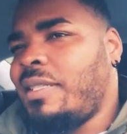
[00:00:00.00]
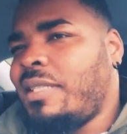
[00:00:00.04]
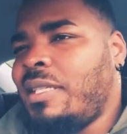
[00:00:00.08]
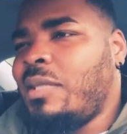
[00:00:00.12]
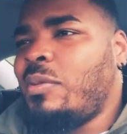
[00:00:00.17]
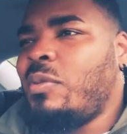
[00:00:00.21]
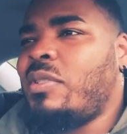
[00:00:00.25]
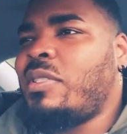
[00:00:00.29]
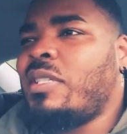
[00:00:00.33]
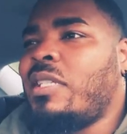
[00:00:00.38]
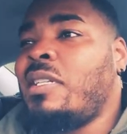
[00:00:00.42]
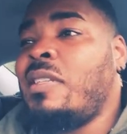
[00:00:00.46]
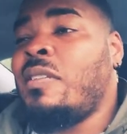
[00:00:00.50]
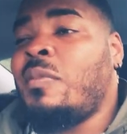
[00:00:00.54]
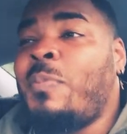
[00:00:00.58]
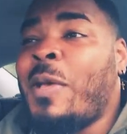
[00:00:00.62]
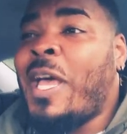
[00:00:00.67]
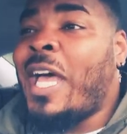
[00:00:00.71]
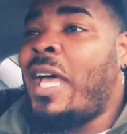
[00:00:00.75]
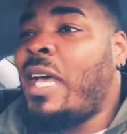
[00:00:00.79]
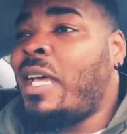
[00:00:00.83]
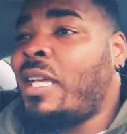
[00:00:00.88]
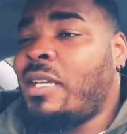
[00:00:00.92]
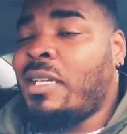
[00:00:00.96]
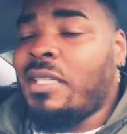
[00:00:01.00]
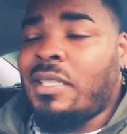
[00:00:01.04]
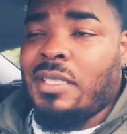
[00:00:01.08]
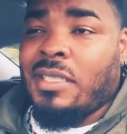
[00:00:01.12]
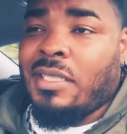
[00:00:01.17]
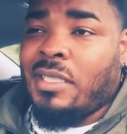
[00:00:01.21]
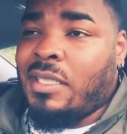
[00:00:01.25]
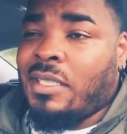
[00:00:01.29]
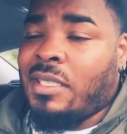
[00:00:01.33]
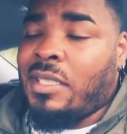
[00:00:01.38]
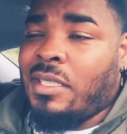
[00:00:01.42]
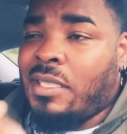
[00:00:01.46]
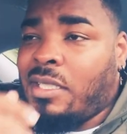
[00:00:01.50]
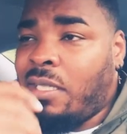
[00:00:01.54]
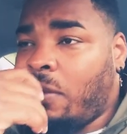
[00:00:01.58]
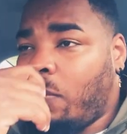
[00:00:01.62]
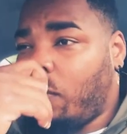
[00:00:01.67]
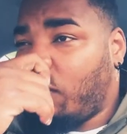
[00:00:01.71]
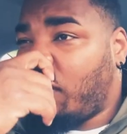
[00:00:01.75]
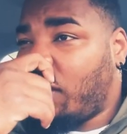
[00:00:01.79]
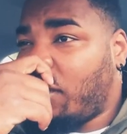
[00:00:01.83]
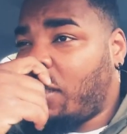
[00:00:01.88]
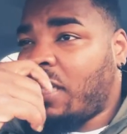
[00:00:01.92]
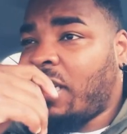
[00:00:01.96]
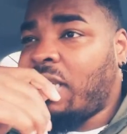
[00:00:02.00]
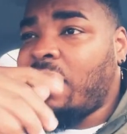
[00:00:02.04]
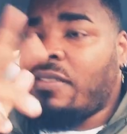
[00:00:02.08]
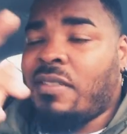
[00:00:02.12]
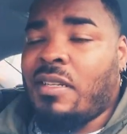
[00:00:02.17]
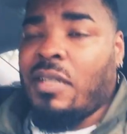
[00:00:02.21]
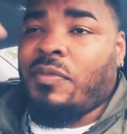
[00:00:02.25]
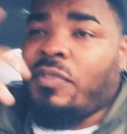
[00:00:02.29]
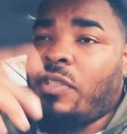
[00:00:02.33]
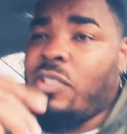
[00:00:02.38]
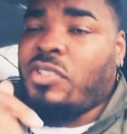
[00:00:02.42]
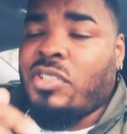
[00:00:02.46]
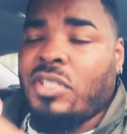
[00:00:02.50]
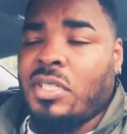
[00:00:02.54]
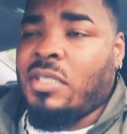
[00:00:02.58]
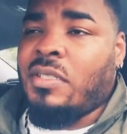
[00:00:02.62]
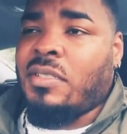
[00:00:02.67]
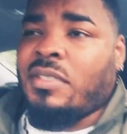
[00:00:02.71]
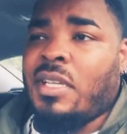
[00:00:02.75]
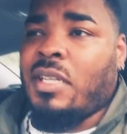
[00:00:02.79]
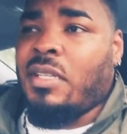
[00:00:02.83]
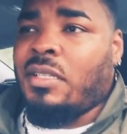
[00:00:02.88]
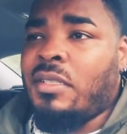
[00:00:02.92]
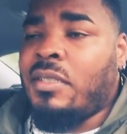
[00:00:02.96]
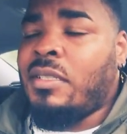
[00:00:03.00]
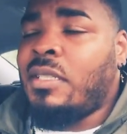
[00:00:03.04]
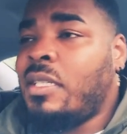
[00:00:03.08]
was in his bag, and he was just saying stuff he shouldn't have said.